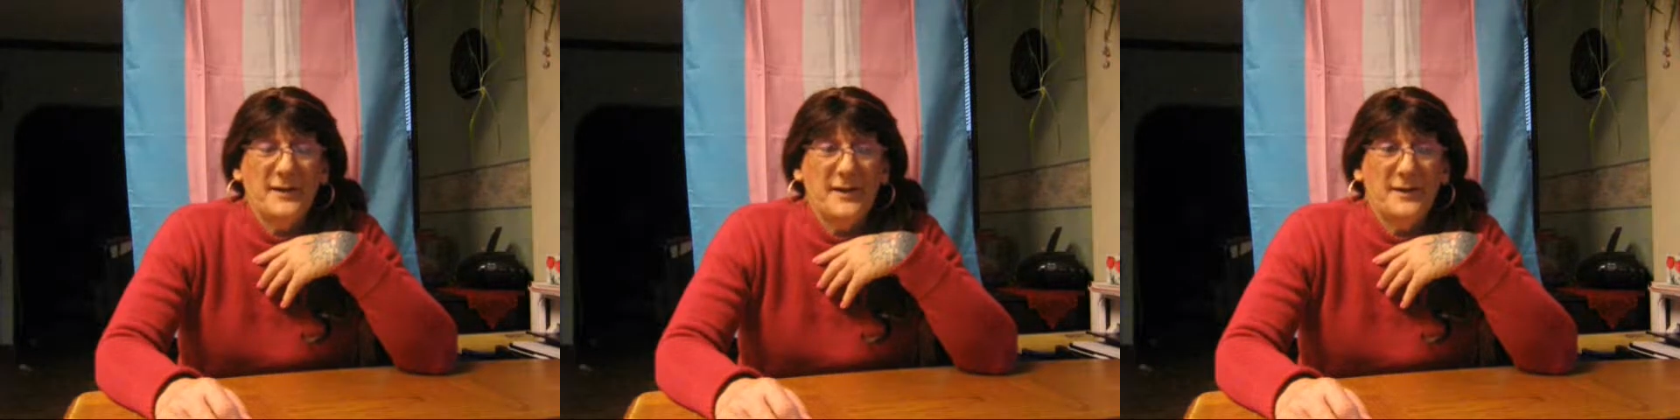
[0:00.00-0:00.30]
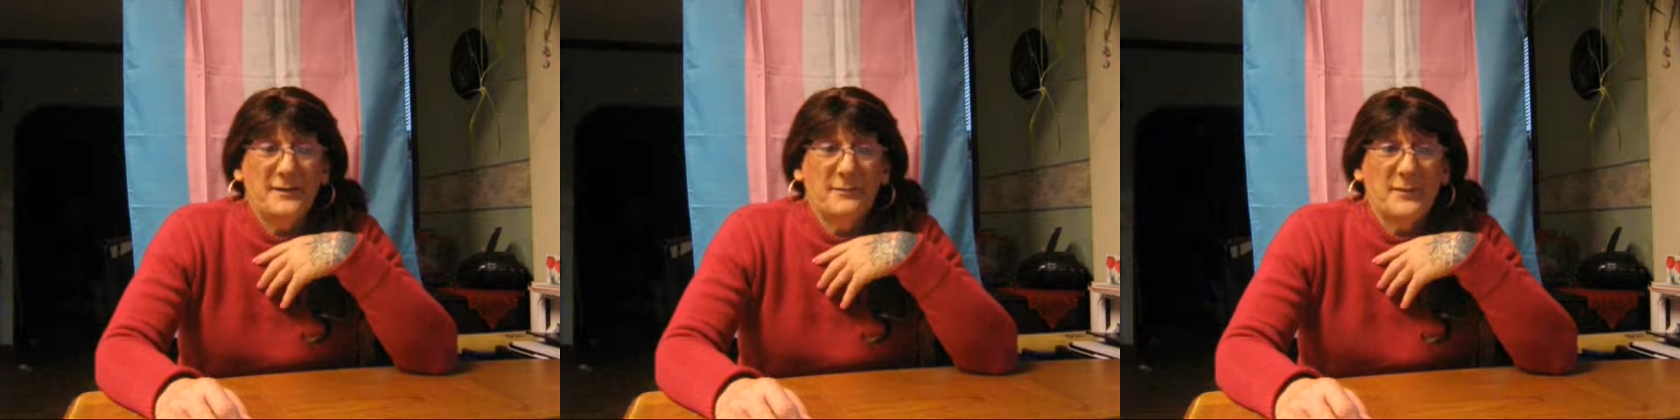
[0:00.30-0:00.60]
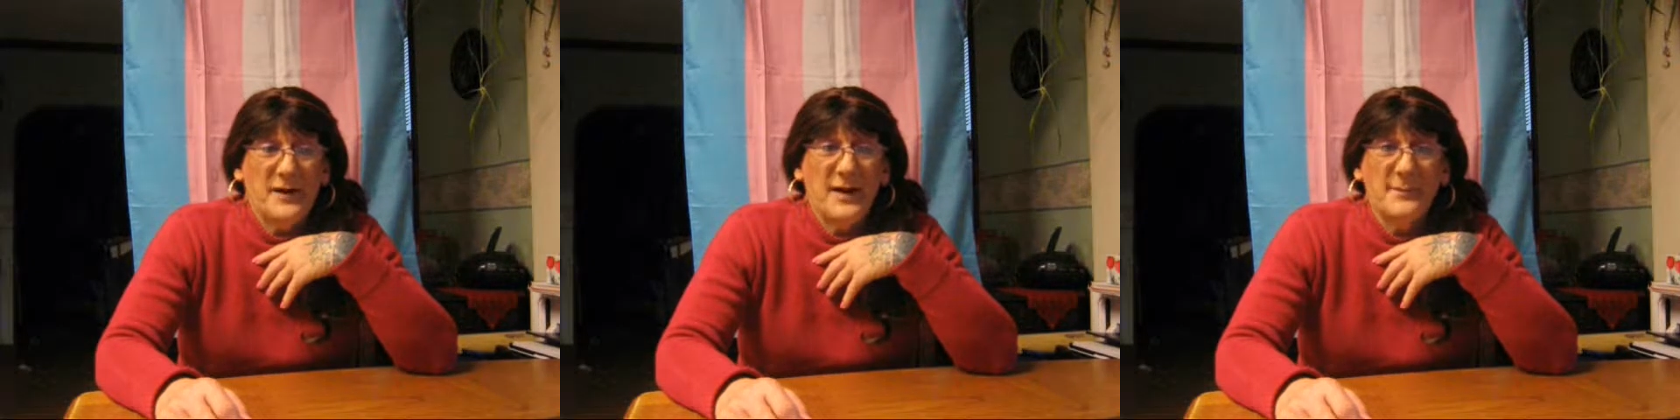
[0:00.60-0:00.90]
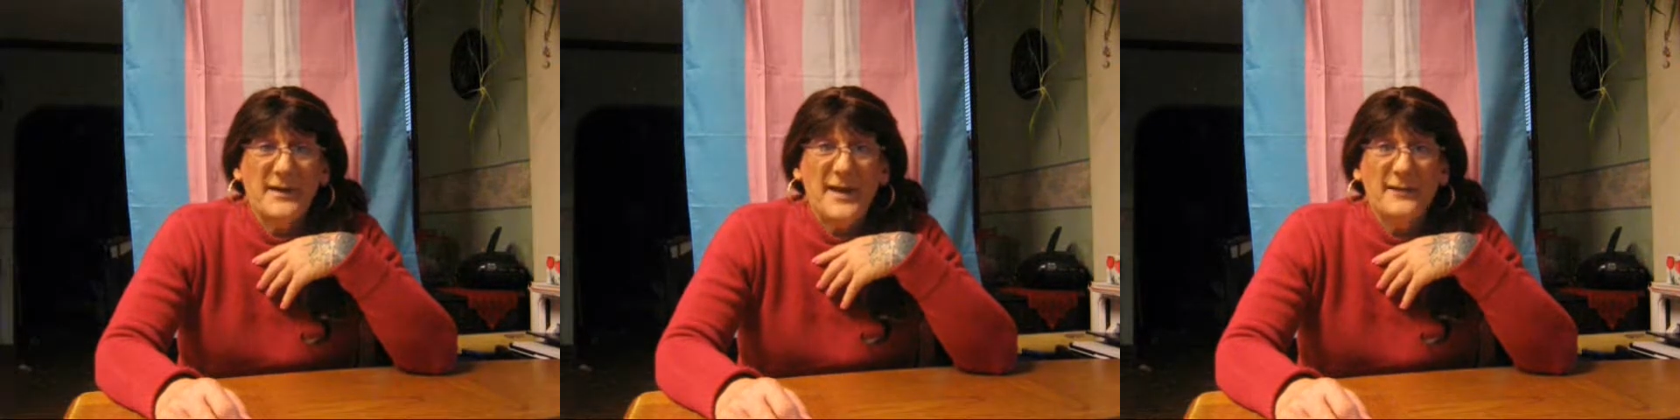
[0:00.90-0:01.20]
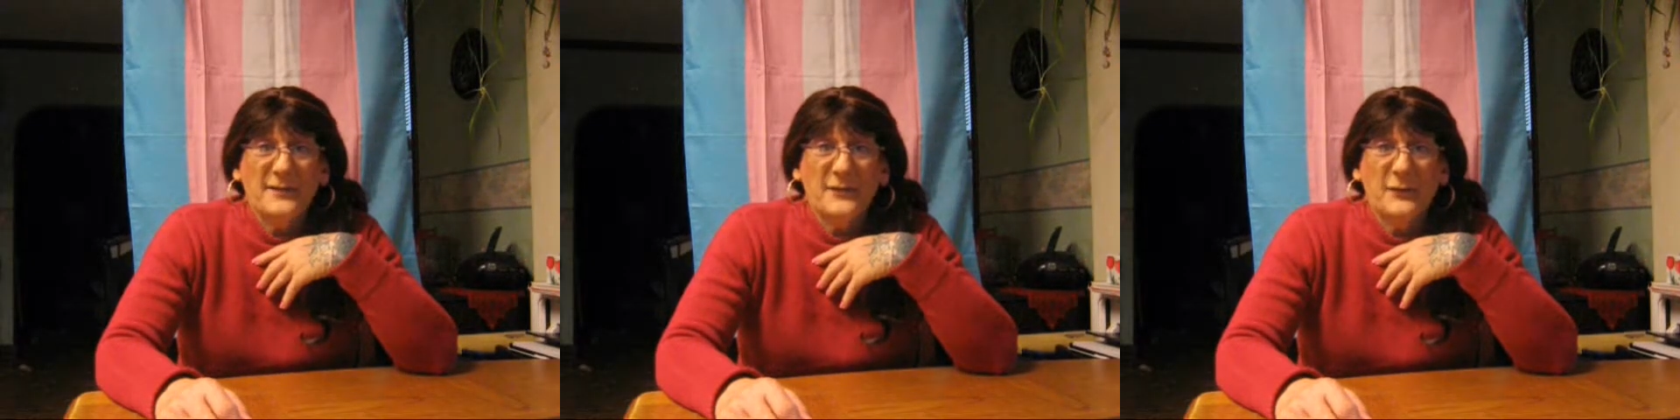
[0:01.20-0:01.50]
And I'm
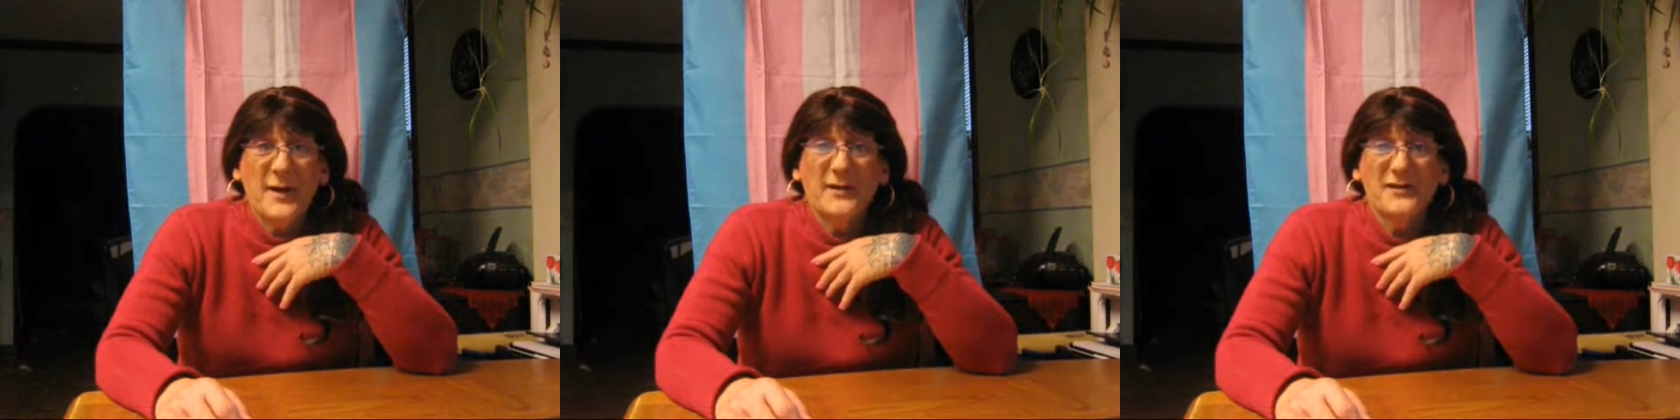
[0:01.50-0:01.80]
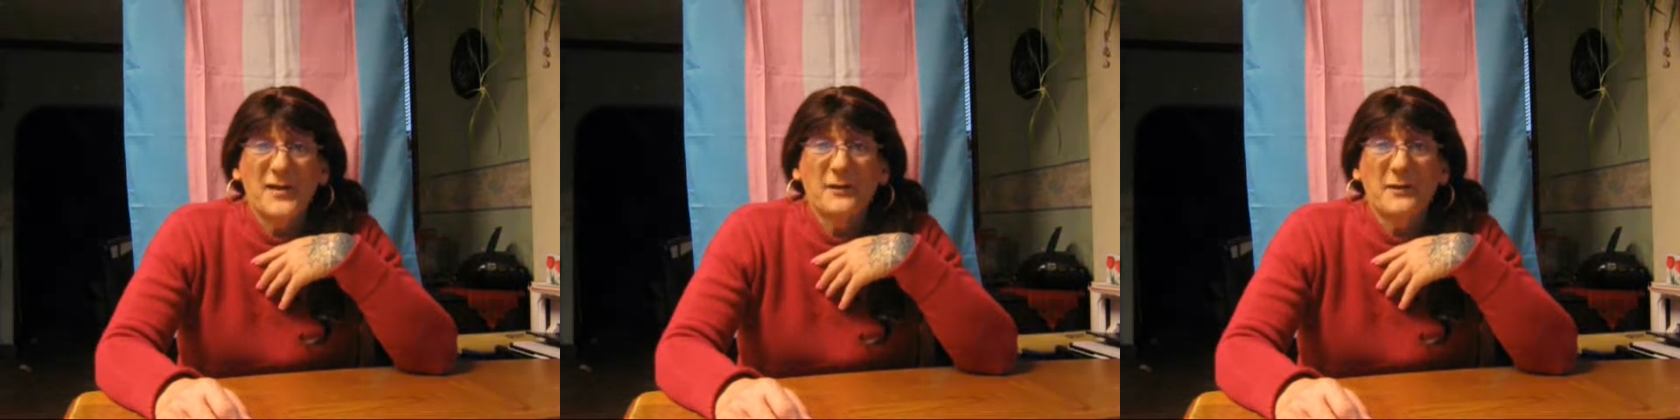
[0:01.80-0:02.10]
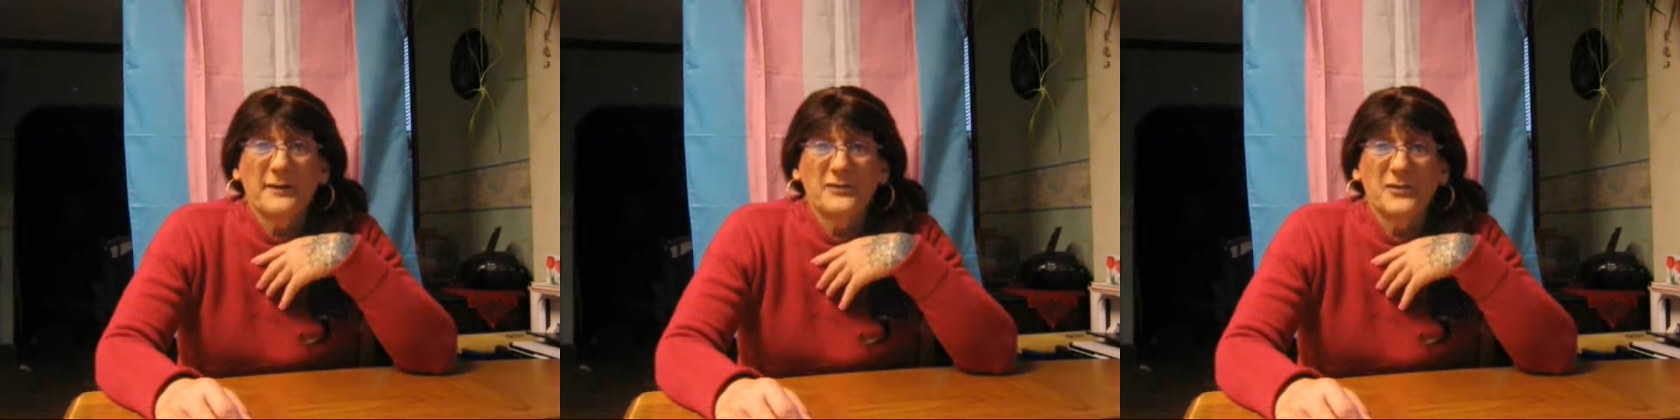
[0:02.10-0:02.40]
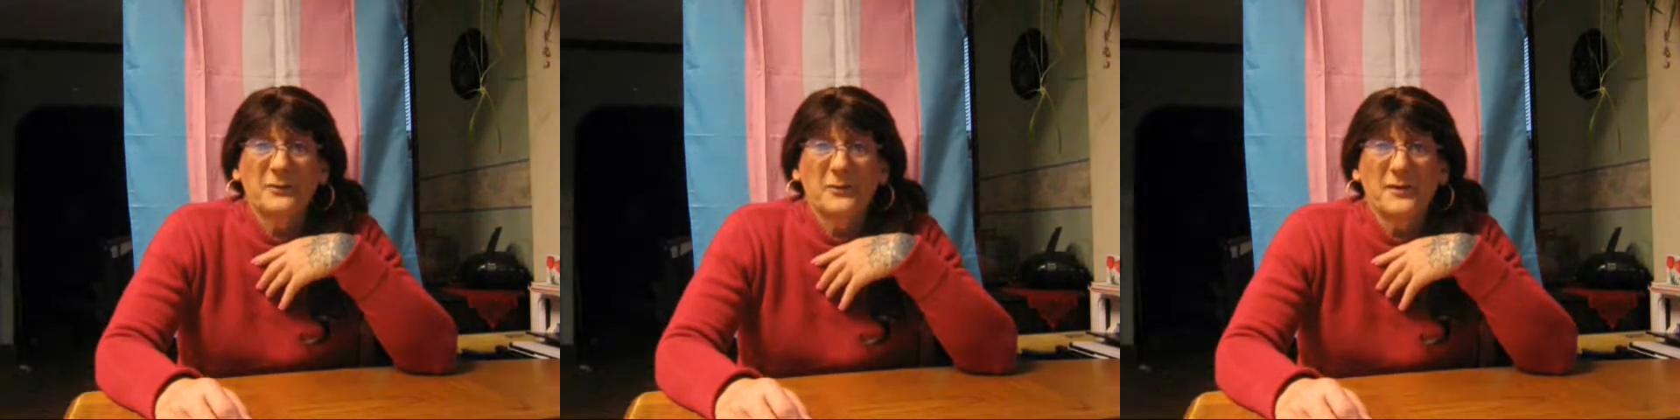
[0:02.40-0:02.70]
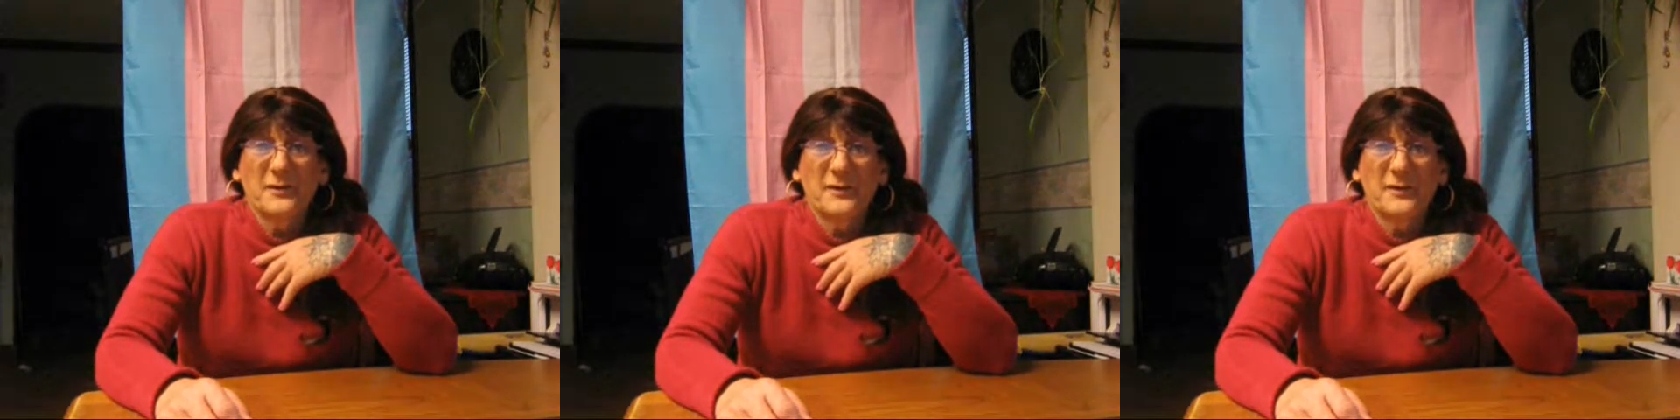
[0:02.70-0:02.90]
against the transgendering of children.